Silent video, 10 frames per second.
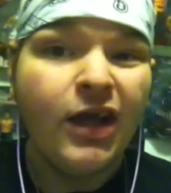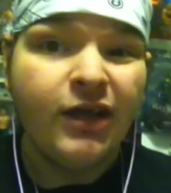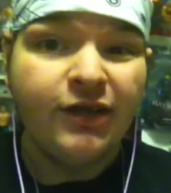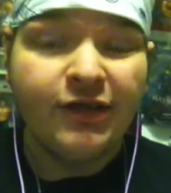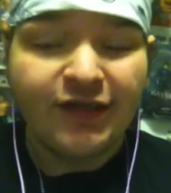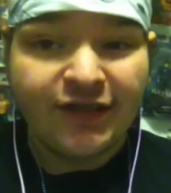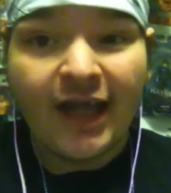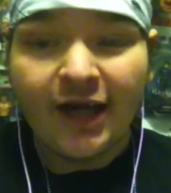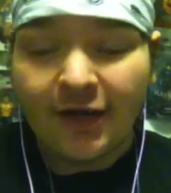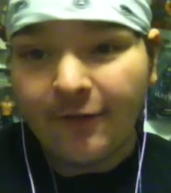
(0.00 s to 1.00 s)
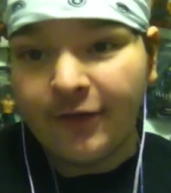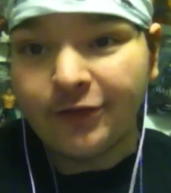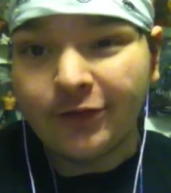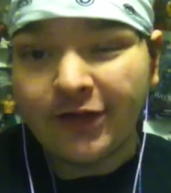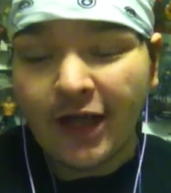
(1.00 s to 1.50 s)
Since it's not an
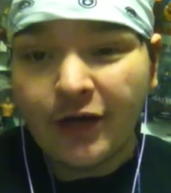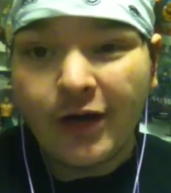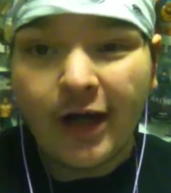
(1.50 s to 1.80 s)
official title,